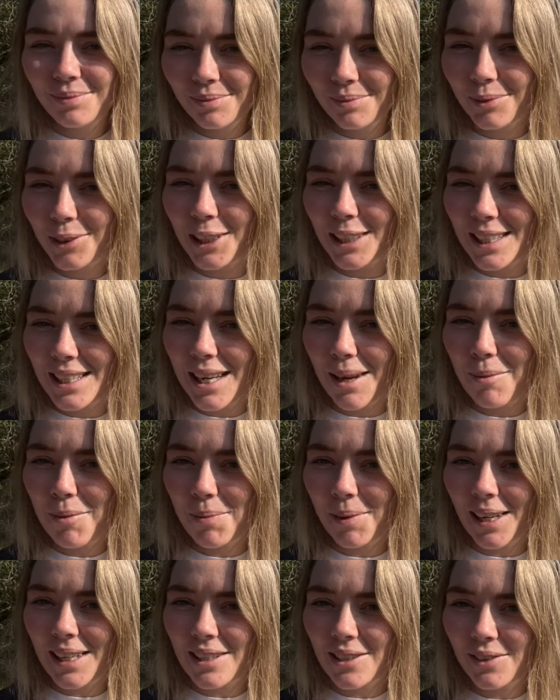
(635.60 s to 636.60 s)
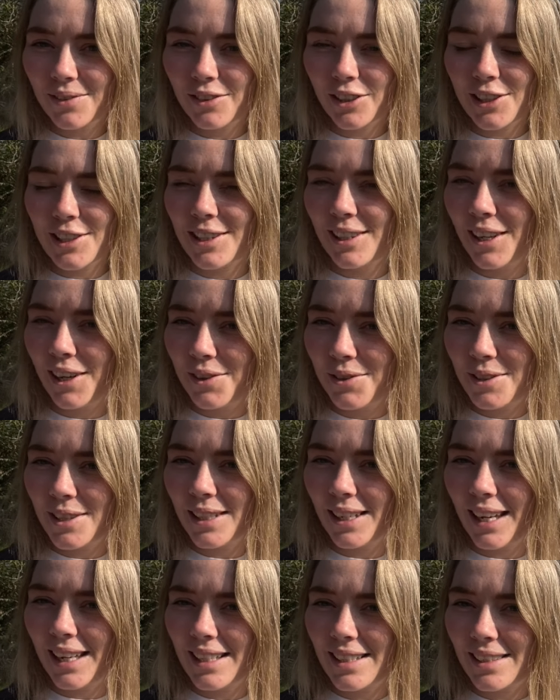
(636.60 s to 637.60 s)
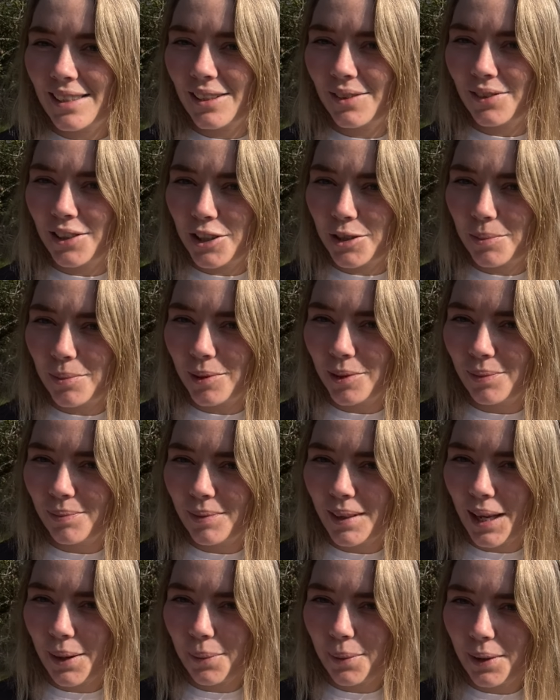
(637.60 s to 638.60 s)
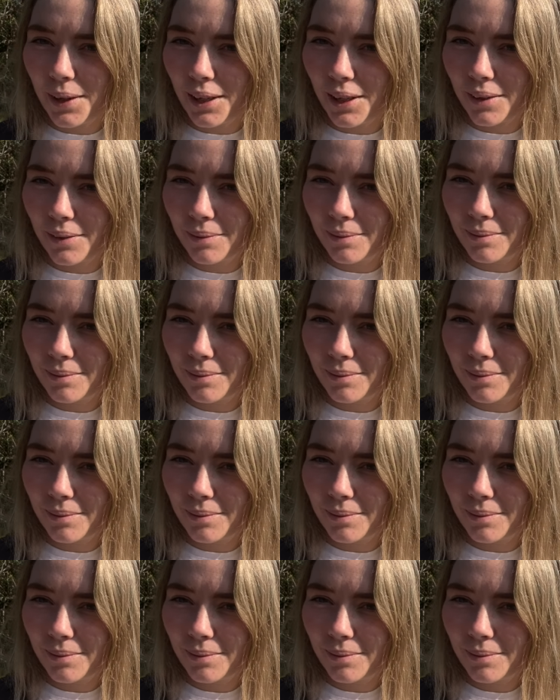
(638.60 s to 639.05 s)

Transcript: Pretty damn impressive. There's loads of lakes in the view, but that one there.